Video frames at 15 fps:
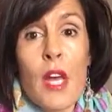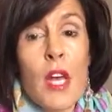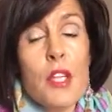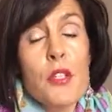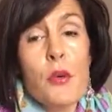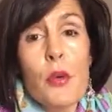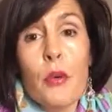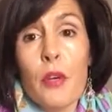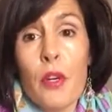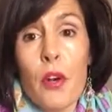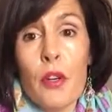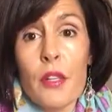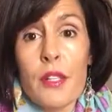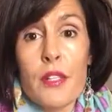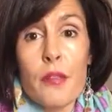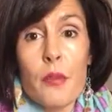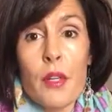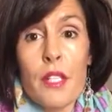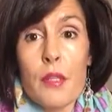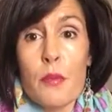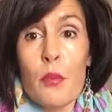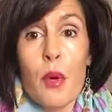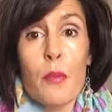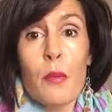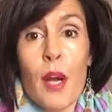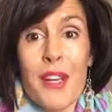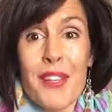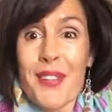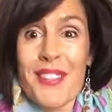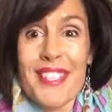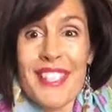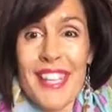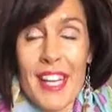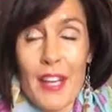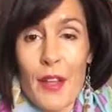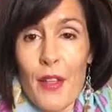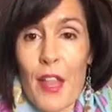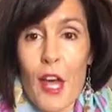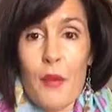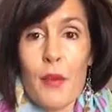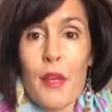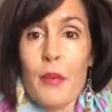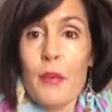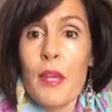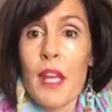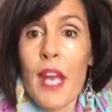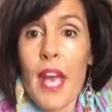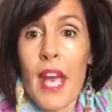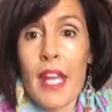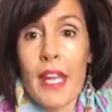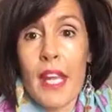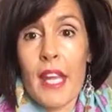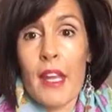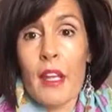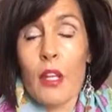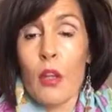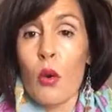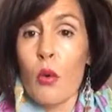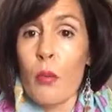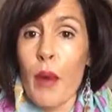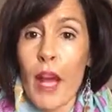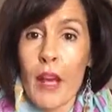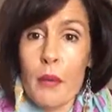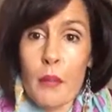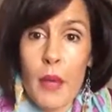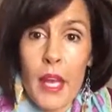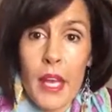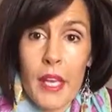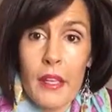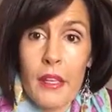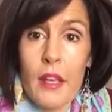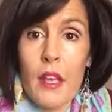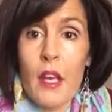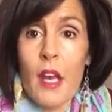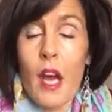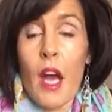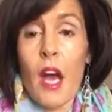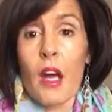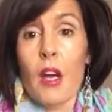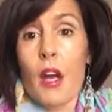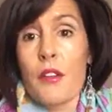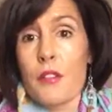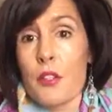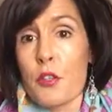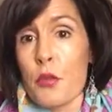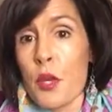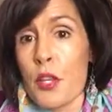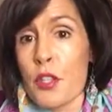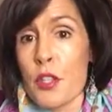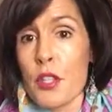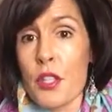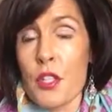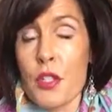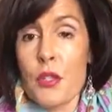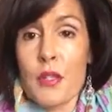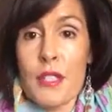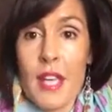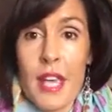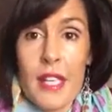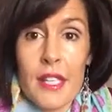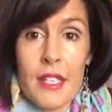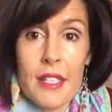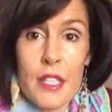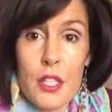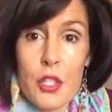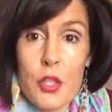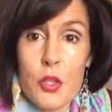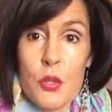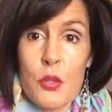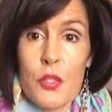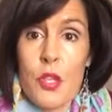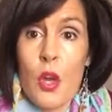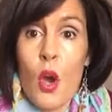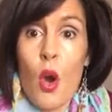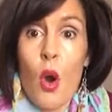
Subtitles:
So irregardless of what brought you in today, and that may be a headache, low back pain, concentration issues, sinus issues,